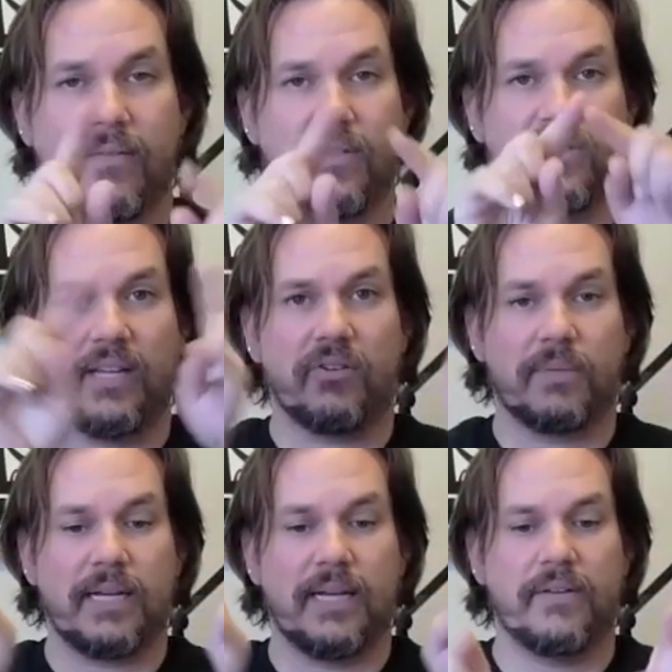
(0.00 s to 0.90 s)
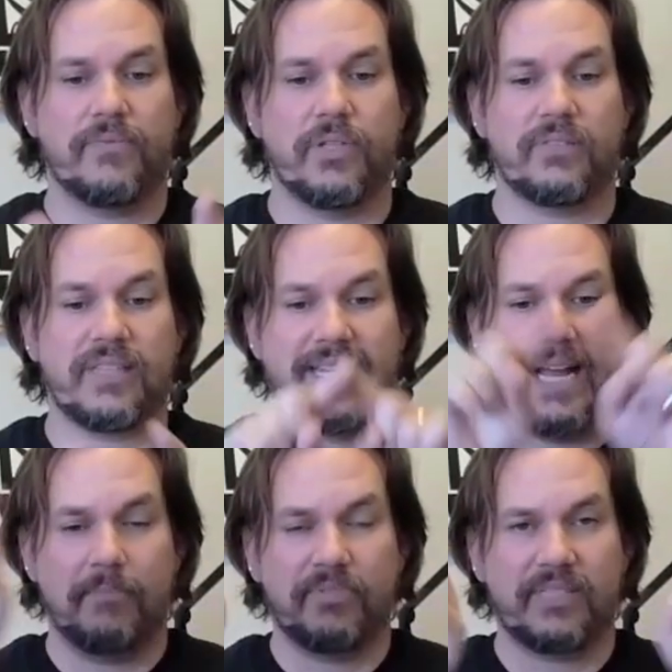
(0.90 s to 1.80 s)
The sacrum kind of looks like
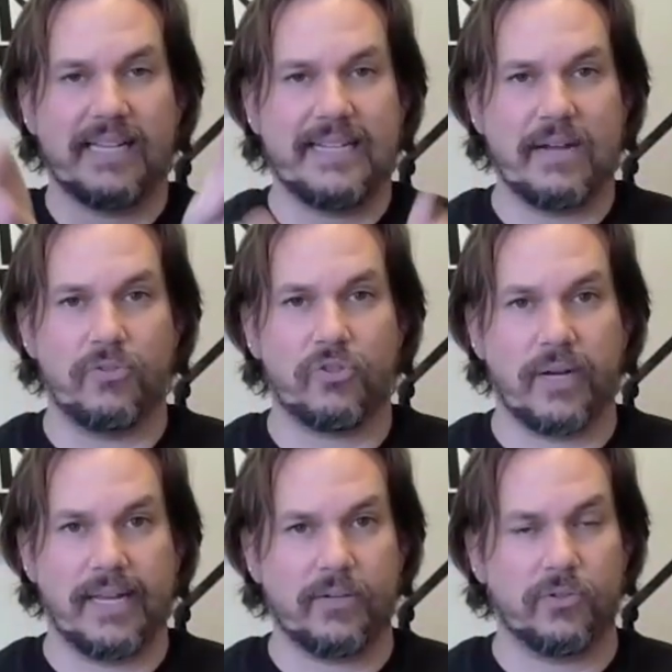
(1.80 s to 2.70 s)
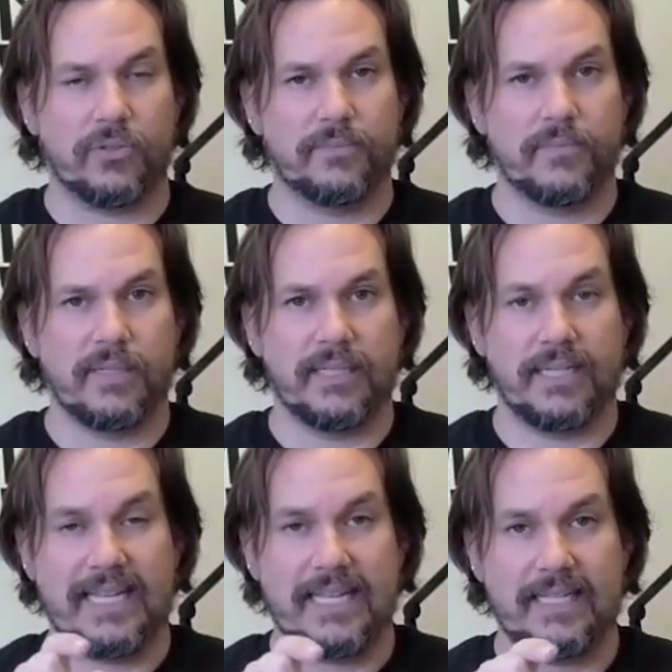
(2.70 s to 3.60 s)
an upside down triangle, and
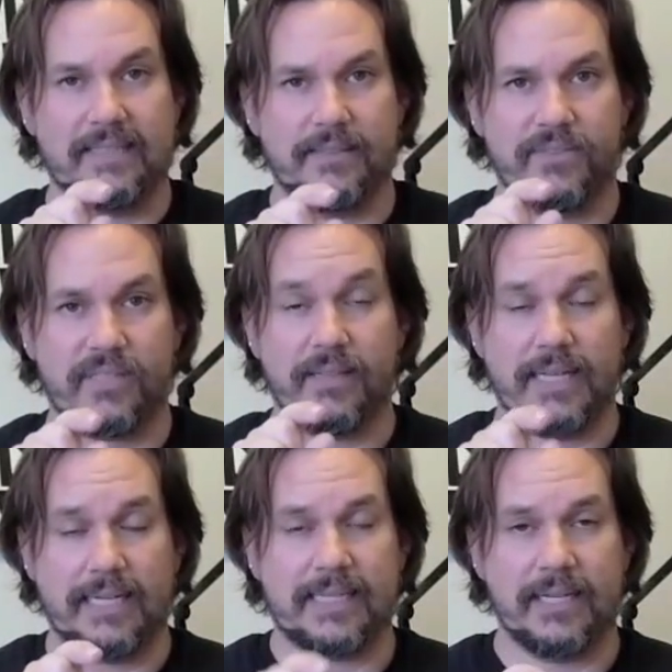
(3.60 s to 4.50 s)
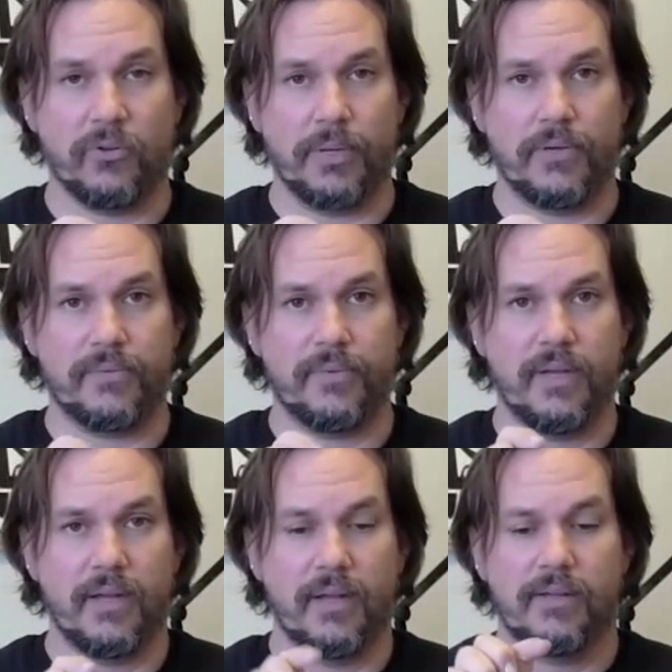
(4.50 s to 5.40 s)
it ends in that tailbone.
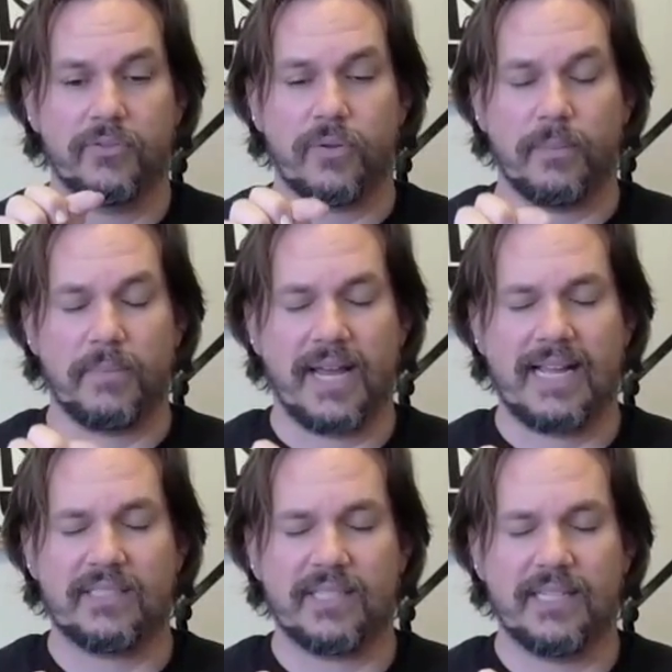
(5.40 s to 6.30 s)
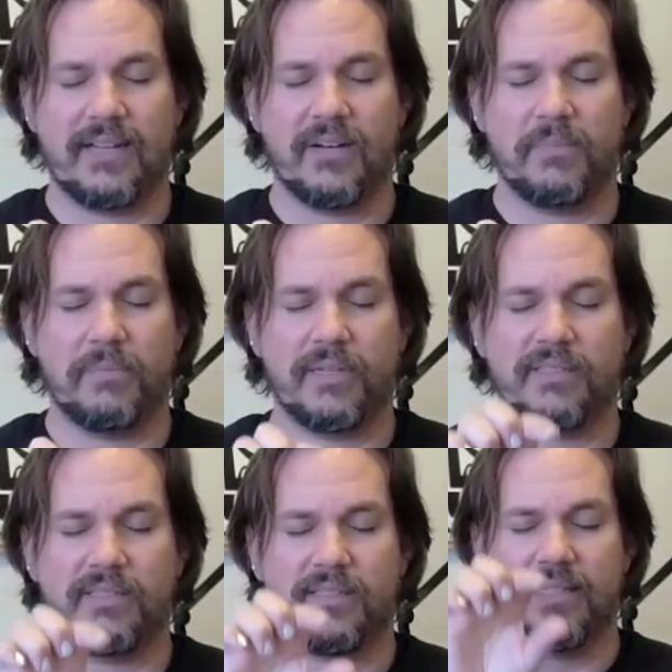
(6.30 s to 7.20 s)
So I'm not asking now to be
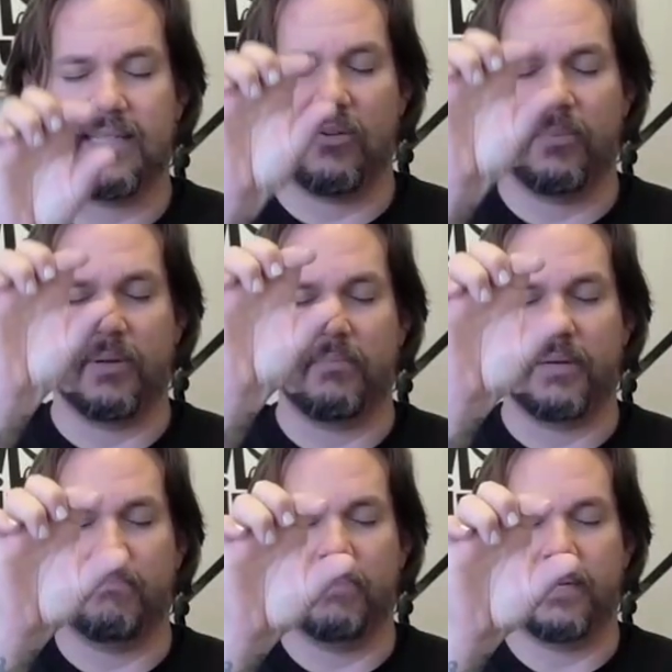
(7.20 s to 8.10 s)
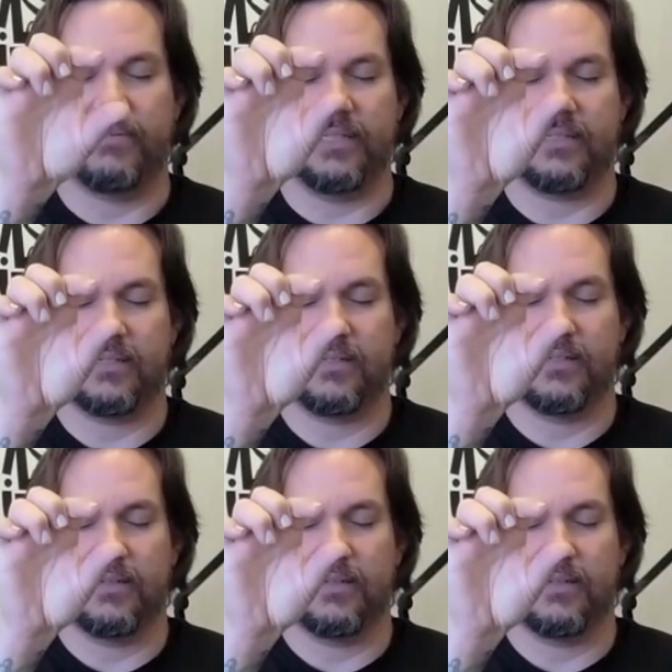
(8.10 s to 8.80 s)
present in the tailbone, but above it.